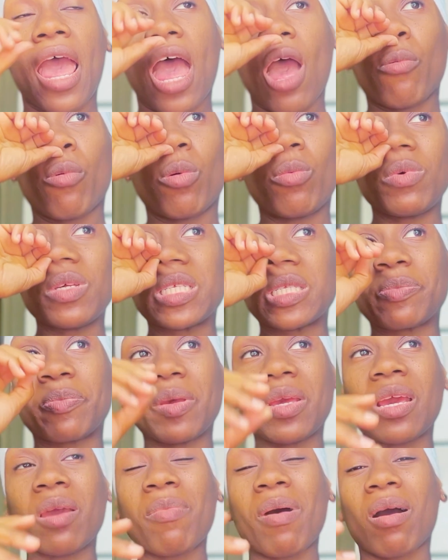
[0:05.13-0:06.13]
and when we
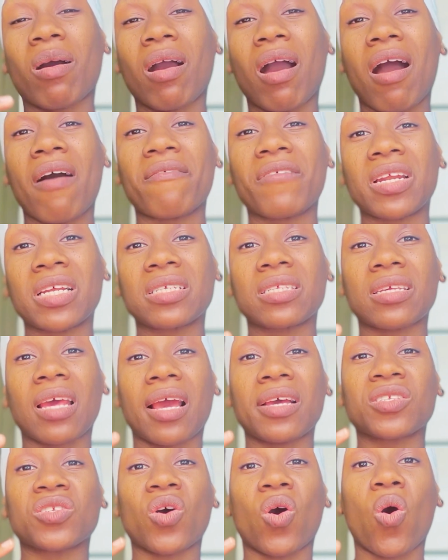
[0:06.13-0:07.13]
speak about confidence
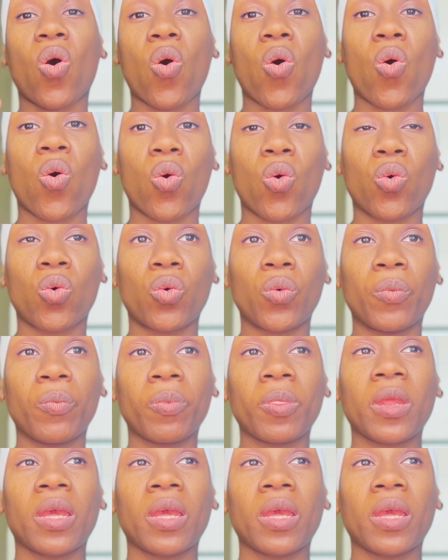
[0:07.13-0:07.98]
as a whole,